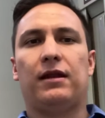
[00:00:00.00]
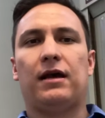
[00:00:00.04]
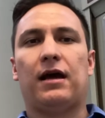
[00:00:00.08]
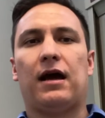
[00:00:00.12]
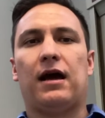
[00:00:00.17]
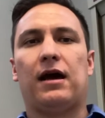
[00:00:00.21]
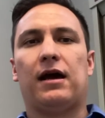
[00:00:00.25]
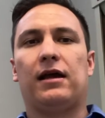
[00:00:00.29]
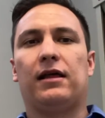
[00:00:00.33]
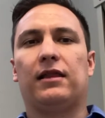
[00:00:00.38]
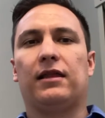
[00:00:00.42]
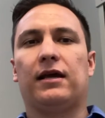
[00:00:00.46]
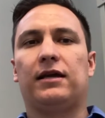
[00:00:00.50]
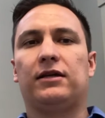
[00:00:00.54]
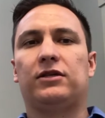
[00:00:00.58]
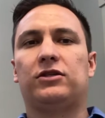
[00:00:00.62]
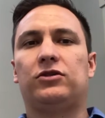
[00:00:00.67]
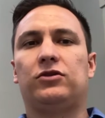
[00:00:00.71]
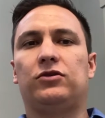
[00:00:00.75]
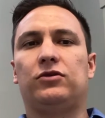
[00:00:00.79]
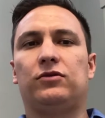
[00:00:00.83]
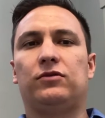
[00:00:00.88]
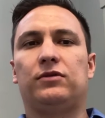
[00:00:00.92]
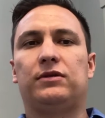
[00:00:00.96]
I like
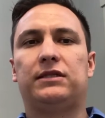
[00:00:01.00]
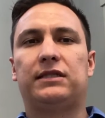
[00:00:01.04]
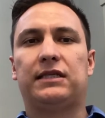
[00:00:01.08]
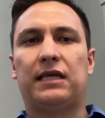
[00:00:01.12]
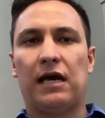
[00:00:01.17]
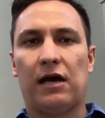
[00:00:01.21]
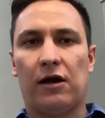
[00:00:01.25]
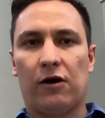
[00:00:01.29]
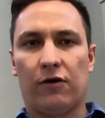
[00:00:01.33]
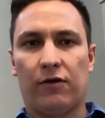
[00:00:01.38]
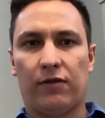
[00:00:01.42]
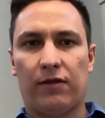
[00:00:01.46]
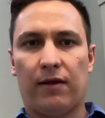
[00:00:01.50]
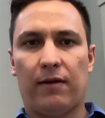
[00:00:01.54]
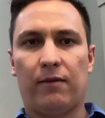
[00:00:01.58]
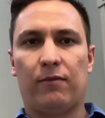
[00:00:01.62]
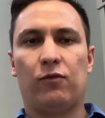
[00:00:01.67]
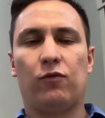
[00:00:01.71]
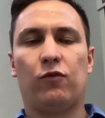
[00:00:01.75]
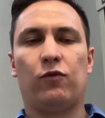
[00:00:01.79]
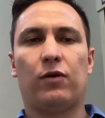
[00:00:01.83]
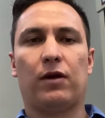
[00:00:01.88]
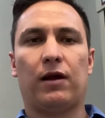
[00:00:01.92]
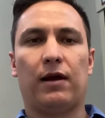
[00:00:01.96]
to tell
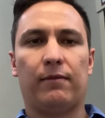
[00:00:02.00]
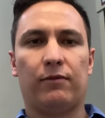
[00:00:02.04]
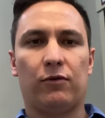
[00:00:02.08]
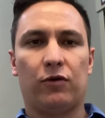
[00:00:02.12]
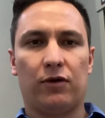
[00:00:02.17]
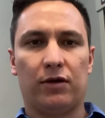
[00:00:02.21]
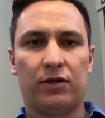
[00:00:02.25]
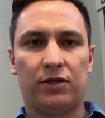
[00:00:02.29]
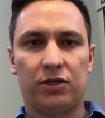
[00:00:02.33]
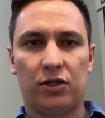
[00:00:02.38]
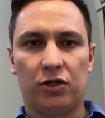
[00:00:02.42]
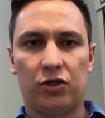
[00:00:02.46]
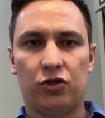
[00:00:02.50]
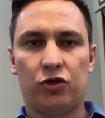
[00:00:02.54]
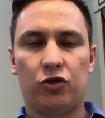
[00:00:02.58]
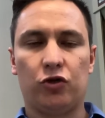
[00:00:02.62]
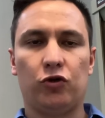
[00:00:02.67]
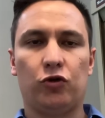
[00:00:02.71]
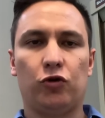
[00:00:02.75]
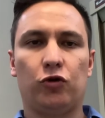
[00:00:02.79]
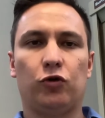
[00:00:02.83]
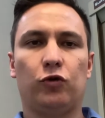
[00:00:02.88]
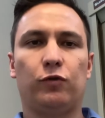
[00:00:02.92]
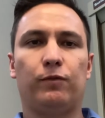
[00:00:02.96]
them what I'm going to
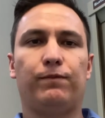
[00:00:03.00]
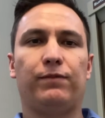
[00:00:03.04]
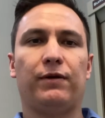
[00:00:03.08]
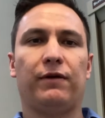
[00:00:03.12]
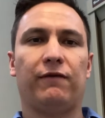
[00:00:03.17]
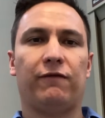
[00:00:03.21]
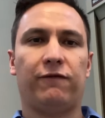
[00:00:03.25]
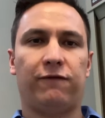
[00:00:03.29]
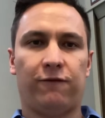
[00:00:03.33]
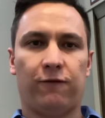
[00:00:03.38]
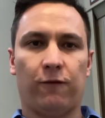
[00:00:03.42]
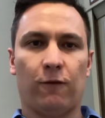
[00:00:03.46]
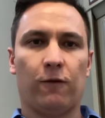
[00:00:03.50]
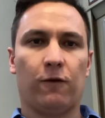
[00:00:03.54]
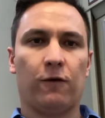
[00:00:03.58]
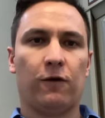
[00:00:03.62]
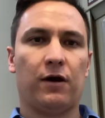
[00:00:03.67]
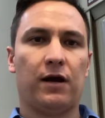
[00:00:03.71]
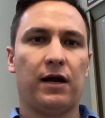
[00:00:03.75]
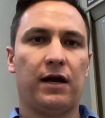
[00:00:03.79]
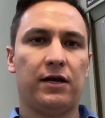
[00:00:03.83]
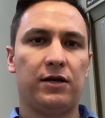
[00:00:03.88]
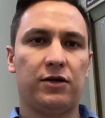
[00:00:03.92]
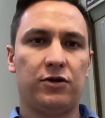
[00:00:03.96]
do before
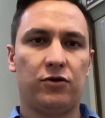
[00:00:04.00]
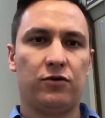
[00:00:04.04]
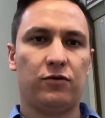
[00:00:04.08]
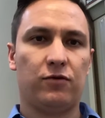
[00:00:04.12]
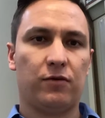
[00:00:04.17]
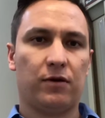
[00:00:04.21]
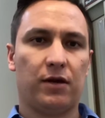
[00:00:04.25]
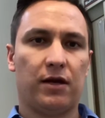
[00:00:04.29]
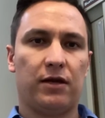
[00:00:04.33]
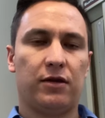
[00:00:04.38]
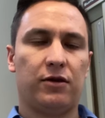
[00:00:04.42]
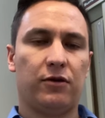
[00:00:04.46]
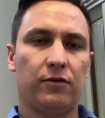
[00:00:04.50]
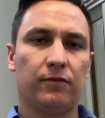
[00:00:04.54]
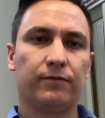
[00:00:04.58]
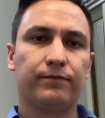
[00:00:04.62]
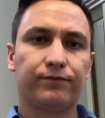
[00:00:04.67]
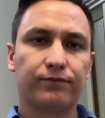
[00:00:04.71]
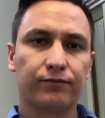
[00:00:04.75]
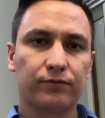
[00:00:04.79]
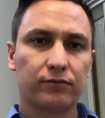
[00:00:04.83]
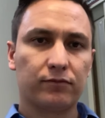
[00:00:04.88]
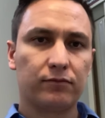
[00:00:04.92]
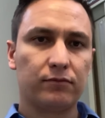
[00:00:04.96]
I do what I do.
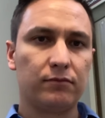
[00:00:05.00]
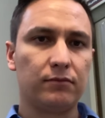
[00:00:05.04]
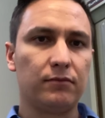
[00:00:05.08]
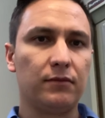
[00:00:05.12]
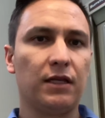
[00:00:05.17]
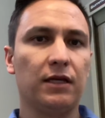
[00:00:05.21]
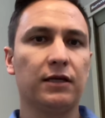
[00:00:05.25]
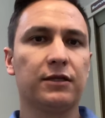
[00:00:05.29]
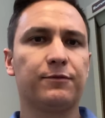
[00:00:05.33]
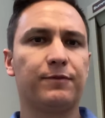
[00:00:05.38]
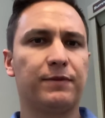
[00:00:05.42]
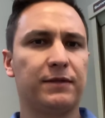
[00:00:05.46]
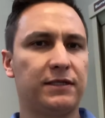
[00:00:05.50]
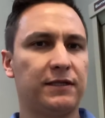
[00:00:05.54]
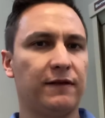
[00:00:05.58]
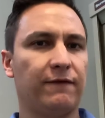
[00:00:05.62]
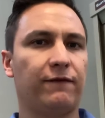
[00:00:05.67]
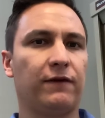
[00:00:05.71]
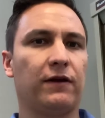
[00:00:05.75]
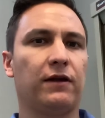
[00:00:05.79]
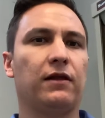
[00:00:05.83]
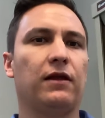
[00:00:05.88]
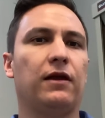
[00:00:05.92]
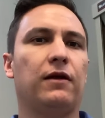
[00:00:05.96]

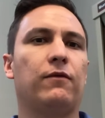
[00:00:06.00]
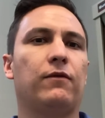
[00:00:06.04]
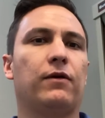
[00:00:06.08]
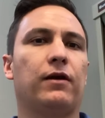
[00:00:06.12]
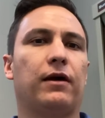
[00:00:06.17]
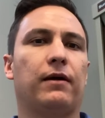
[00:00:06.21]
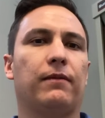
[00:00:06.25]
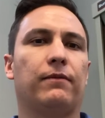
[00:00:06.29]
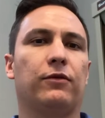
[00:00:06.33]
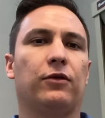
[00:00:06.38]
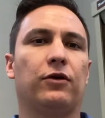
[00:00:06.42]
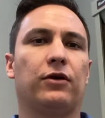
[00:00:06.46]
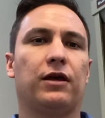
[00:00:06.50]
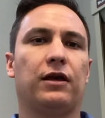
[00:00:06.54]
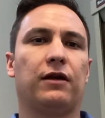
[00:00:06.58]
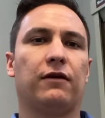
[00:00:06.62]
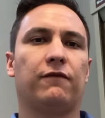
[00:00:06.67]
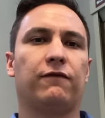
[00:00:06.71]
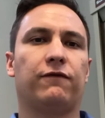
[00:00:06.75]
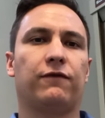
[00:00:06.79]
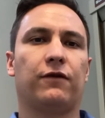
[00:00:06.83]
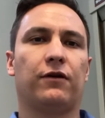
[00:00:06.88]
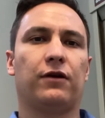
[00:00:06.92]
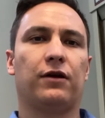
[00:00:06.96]
Specifically when I'm looking
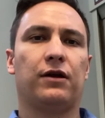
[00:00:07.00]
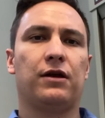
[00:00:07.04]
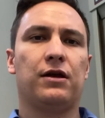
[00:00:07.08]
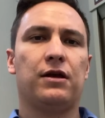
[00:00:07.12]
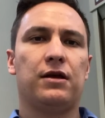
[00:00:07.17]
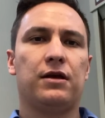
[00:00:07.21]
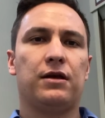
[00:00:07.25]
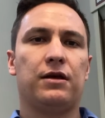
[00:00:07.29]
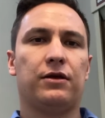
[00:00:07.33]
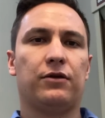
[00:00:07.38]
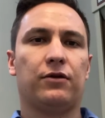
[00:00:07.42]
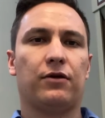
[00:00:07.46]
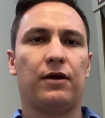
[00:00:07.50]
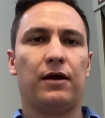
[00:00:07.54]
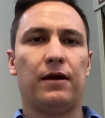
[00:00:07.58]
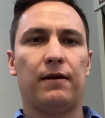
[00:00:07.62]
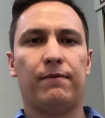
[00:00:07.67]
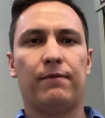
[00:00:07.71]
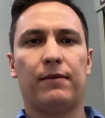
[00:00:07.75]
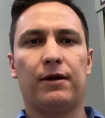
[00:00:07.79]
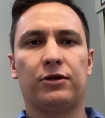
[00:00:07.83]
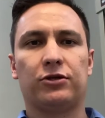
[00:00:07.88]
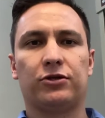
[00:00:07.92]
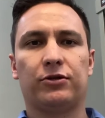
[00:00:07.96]
for either hip
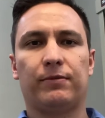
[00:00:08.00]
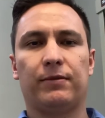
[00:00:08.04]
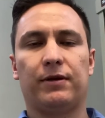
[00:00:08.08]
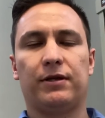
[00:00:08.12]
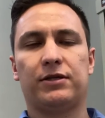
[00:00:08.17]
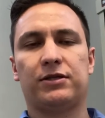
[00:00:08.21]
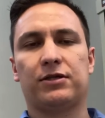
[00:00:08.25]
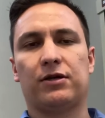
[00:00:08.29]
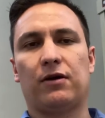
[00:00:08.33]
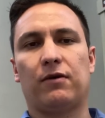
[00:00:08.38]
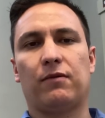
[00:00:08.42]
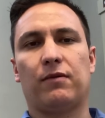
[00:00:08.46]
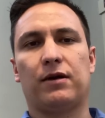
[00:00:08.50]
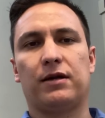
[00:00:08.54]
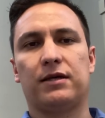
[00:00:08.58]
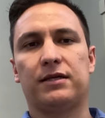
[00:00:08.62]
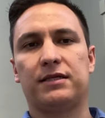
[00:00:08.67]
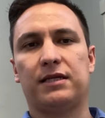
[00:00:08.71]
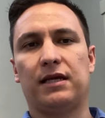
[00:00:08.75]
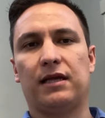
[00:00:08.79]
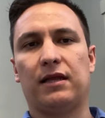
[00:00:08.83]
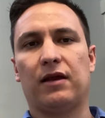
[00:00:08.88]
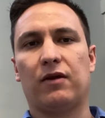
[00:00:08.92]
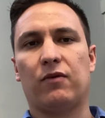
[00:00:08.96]
measurements or I want to
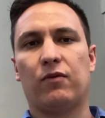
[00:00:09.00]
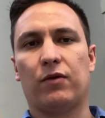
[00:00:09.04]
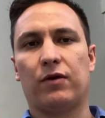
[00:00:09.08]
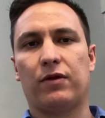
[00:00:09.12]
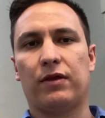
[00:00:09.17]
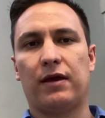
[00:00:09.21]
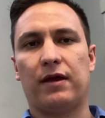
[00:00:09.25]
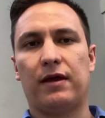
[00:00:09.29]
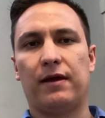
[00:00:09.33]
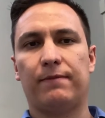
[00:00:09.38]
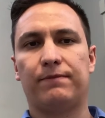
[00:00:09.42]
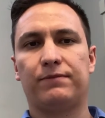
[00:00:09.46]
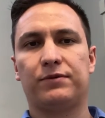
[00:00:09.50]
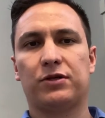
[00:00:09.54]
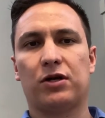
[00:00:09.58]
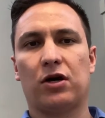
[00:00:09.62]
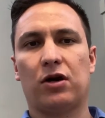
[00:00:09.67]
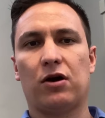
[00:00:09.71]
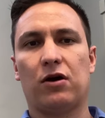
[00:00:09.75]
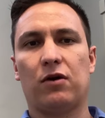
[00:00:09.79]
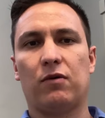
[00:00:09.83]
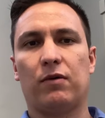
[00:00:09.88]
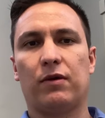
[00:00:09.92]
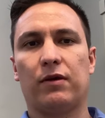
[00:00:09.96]
see like where the hips
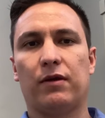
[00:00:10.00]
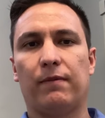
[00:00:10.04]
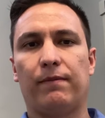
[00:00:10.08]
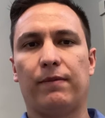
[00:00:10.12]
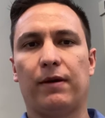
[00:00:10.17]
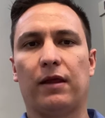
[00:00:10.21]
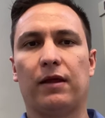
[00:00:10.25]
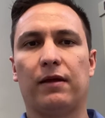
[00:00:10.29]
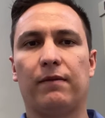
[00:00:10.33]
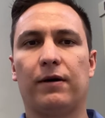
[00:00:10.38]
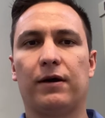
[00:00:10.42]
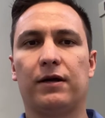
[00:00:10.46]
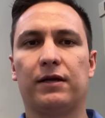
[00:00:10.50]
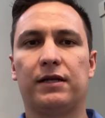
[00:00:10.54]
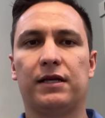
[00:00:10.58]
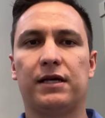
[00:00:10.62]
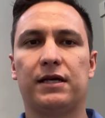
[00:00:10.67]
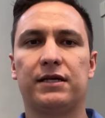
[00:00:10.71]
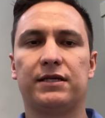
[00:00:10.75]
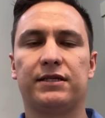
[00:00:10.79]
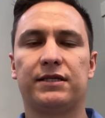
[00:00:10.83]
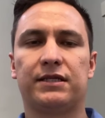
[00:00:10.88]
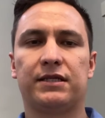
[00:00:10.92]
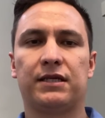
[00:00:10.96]
are, where the belly button
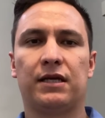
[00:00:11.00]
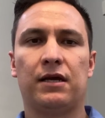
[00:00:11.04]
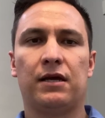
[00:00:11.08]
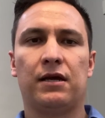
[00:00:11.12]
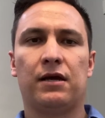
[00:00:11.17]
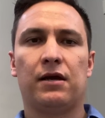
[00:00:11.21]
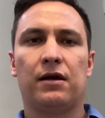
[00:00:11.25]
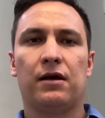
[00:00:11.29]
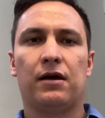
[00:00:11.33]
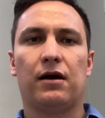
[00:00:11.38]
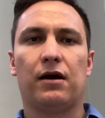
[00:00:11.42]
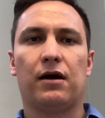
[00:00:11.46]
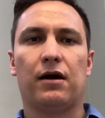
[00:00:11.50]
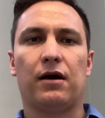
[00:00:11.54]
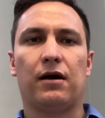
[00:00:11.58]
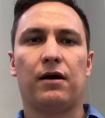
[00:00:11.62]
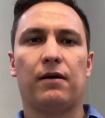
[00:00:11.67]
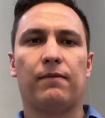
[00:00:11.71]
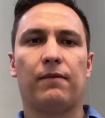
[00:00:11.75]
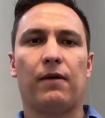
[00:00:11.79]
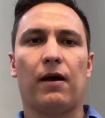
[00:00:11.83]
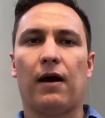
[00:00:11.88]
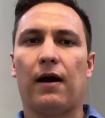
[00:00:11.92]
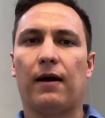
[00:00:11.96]
is,
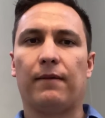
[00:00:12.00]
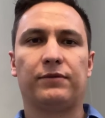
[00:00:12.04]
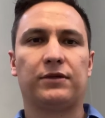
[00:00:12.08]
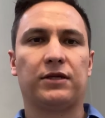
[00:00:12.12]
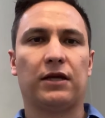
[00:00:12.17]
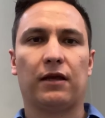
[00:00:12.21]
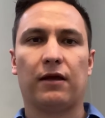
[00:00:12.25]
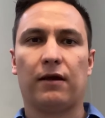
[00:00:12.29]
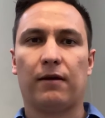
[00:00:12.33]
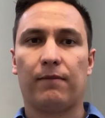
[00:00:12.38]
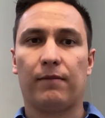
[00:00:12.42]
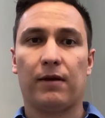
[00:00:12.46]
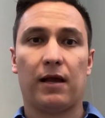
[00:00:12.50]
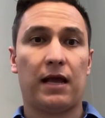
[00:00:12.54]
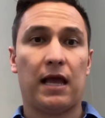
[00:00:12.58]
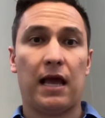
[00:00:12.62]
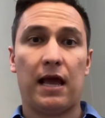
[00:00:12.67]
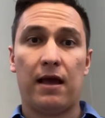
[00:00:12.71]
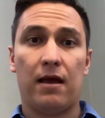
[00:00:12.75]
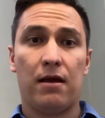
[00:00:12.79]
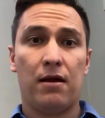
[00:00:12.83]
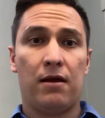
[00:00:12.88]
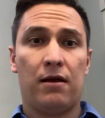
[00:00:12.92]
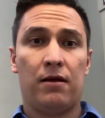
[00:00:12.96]
I'm telling them like,
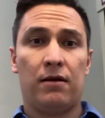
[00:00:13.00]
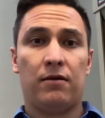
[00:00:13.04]
hey,